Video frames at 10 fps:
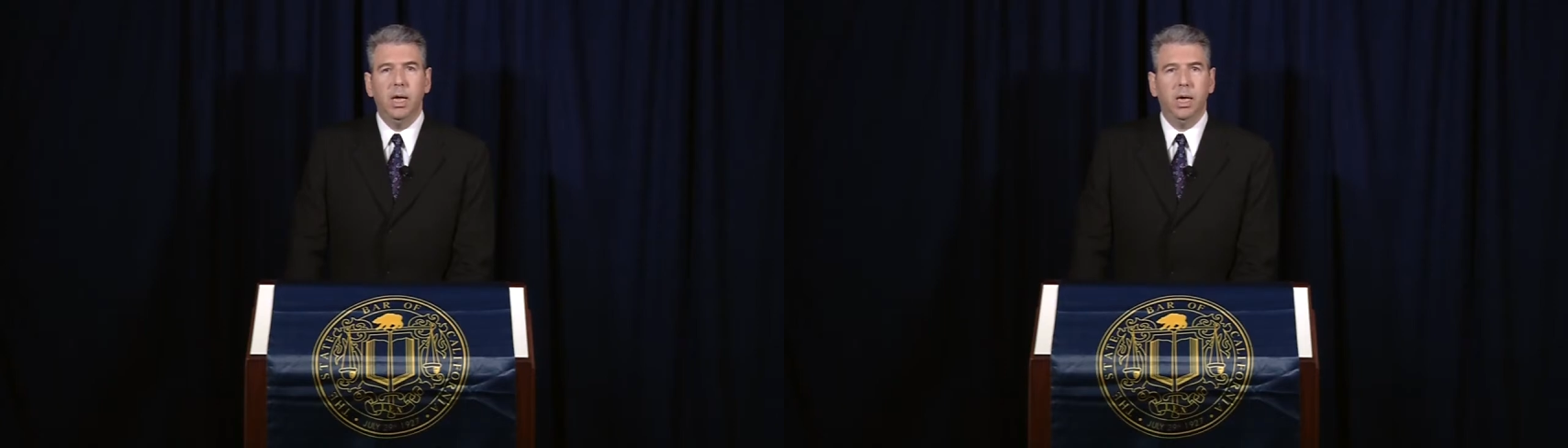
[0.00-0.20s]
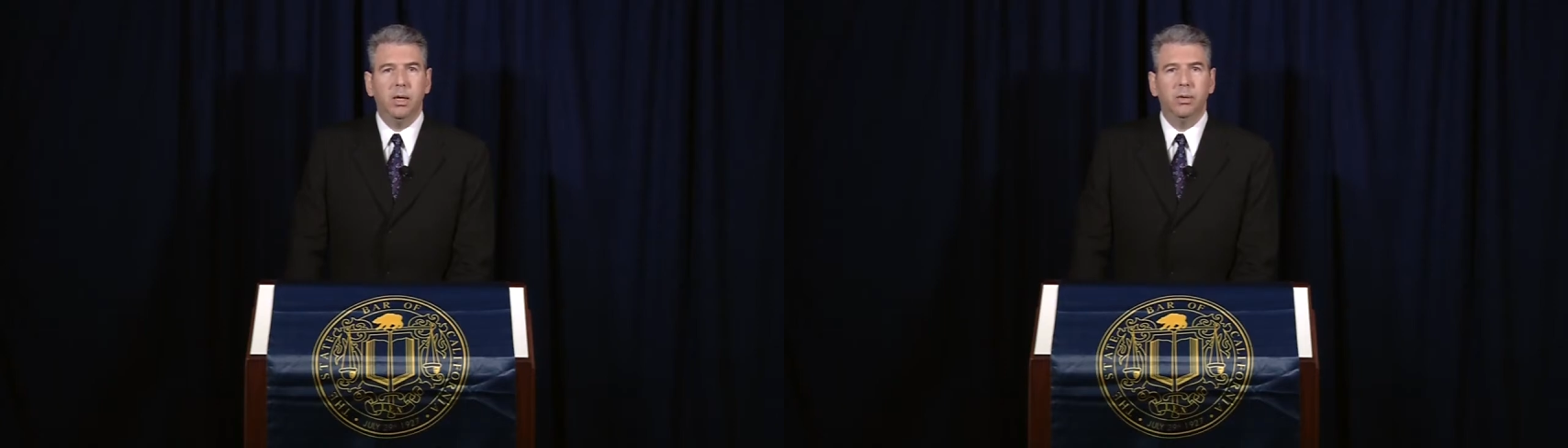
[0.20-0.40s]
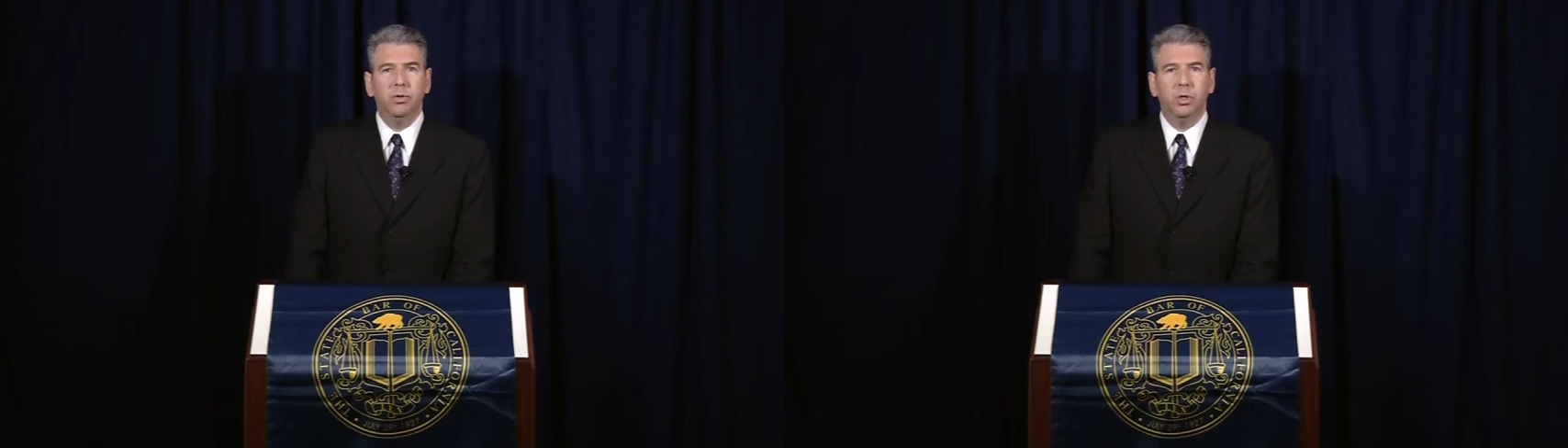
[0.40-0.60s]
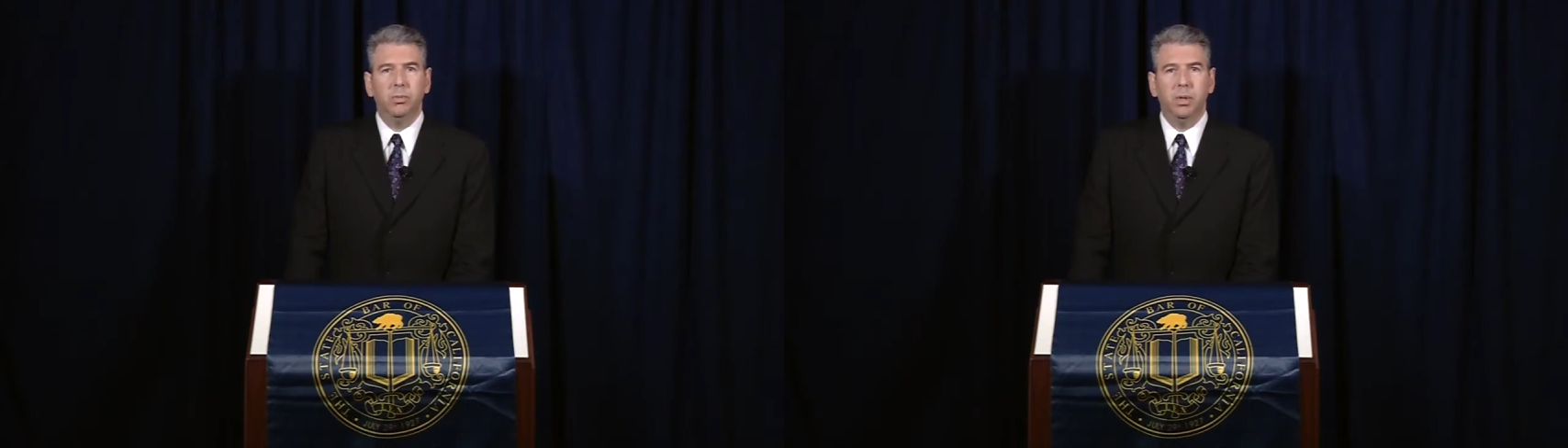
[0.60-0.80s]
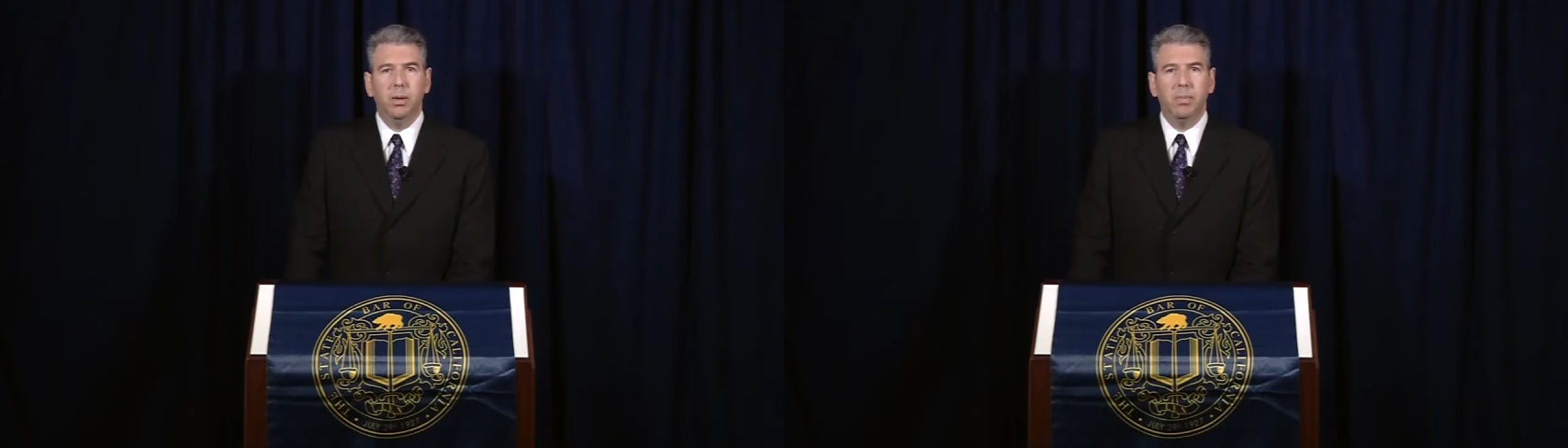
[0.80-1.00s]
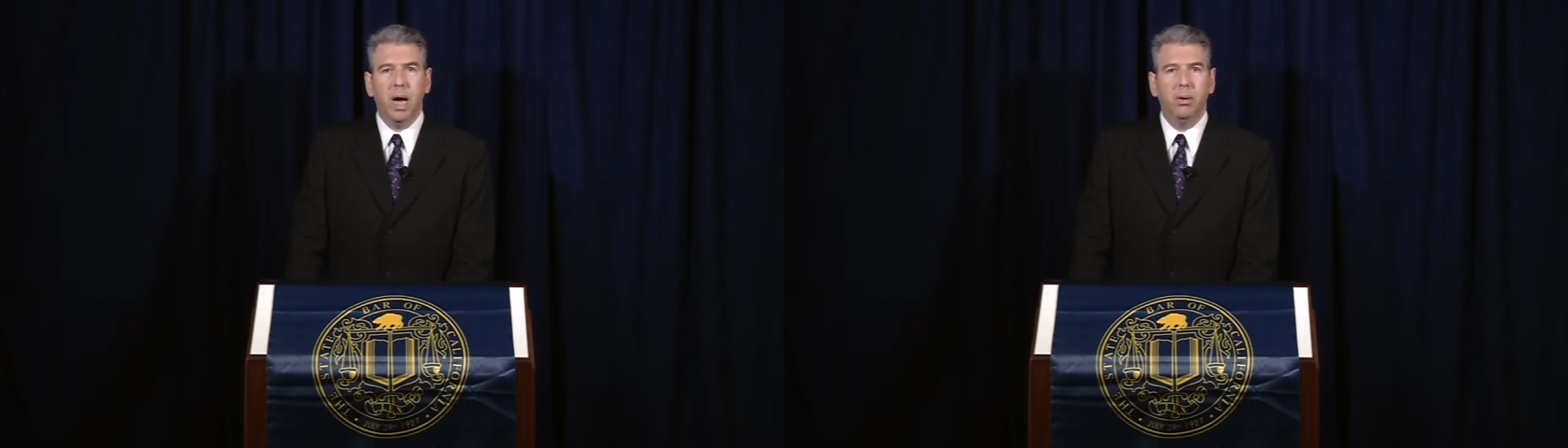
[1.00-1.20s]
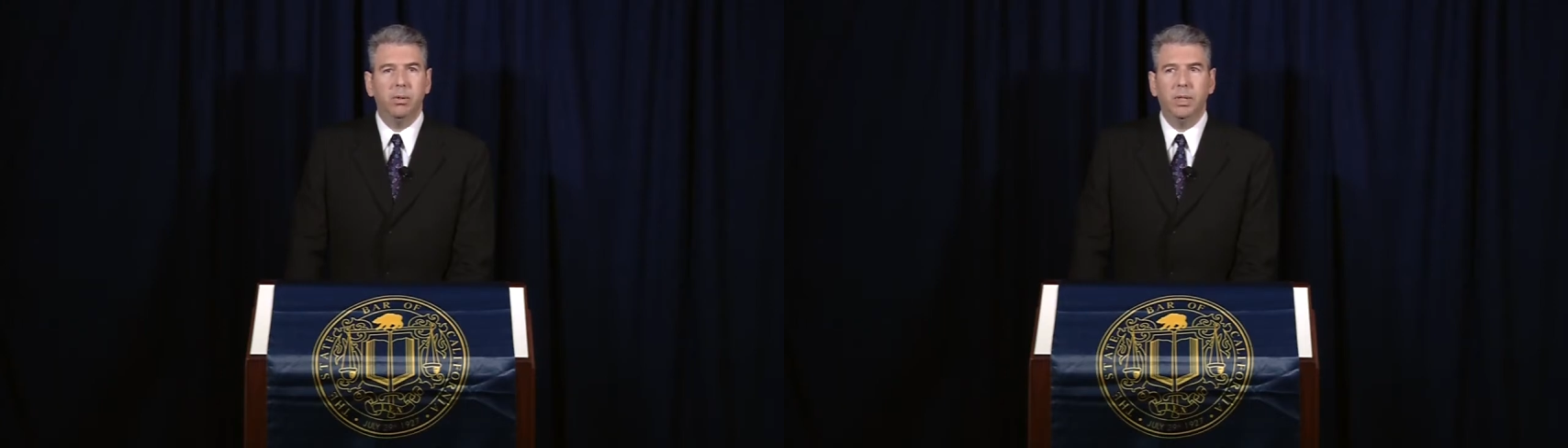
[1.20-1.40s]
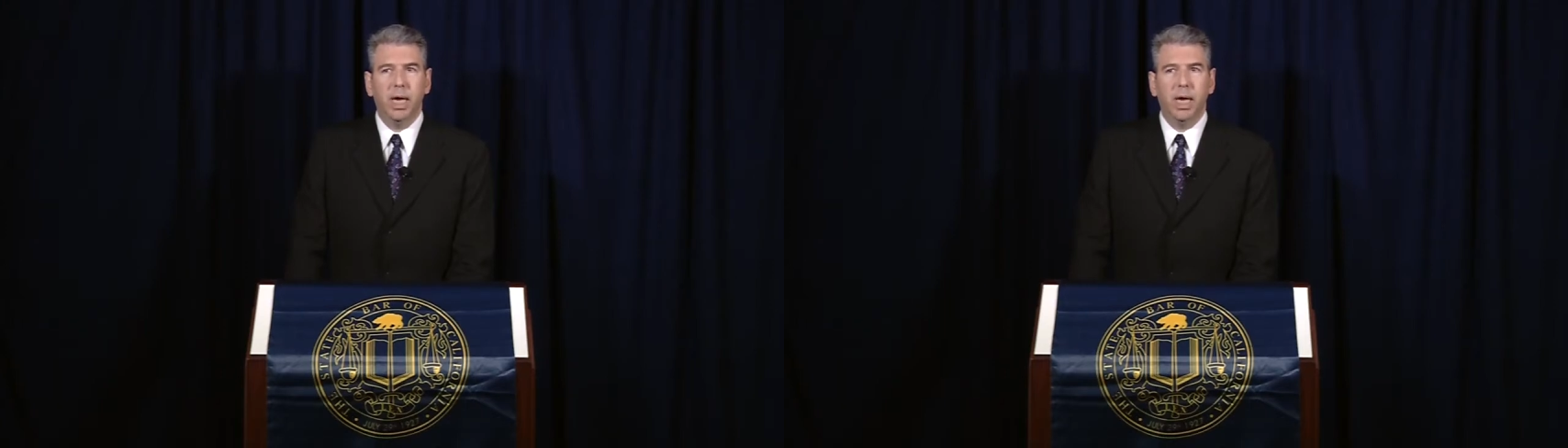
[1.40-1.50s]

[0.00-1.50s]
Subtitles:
It can just be about